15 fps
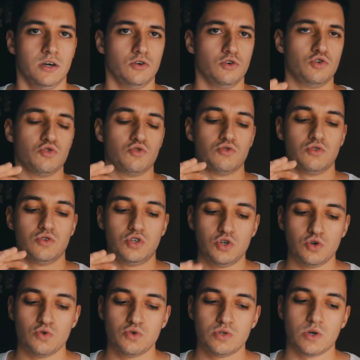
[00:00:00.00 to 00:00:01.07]
You should
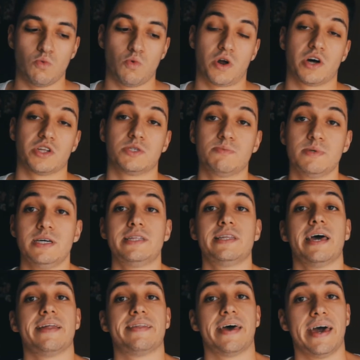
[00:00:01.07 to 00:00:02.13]
choose a workout
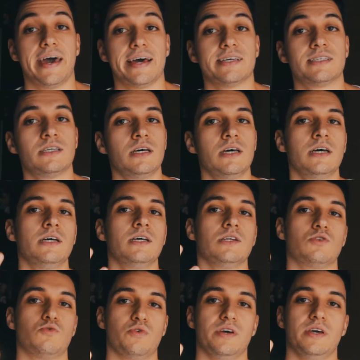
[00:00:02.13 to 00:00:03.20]
split that has
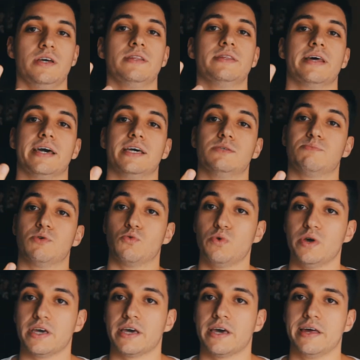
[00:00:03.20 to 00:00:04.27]
three days per
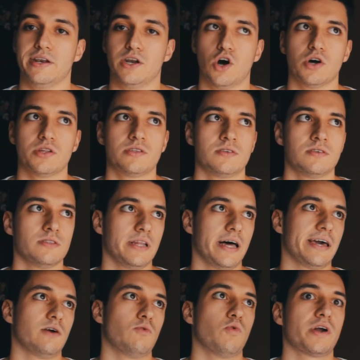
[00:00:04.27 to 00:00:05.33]
week, not
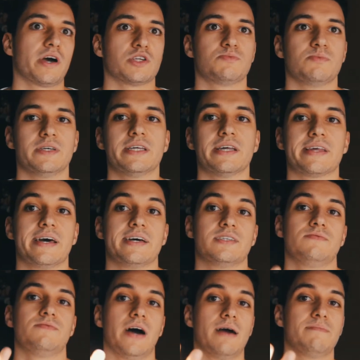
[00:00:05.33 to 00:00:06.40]
like a workout split that has
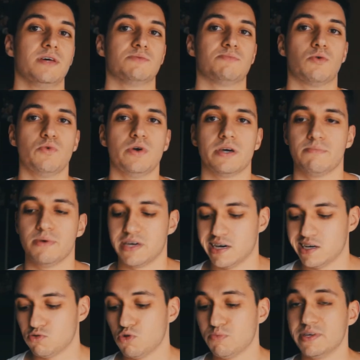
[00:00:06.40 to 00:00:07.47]
five days per week,
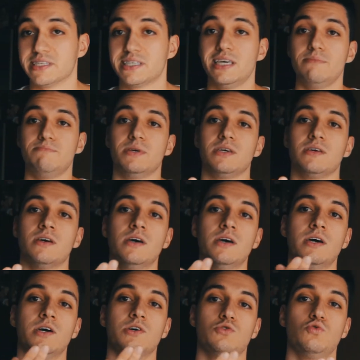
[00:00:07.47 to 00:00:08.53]
because we'll be skipping
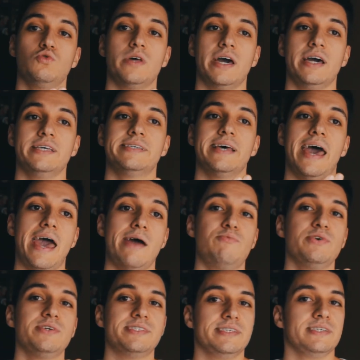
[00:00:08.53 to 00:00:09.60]
two days
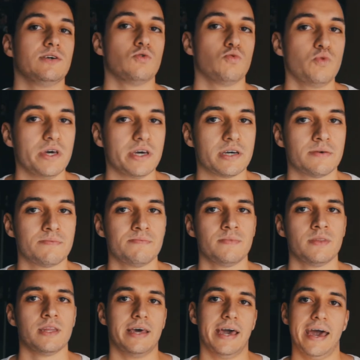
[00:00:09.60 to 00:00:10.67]
every single week,
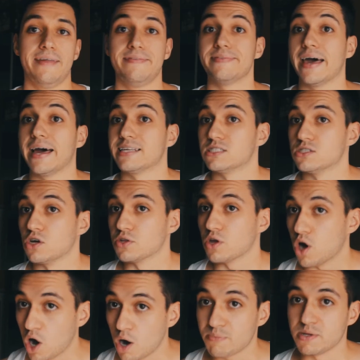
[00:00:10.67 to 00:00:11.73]
and that's not
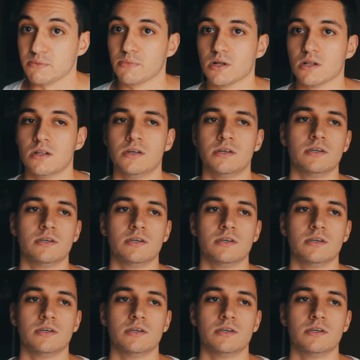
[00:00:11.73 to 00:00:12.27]
optimal.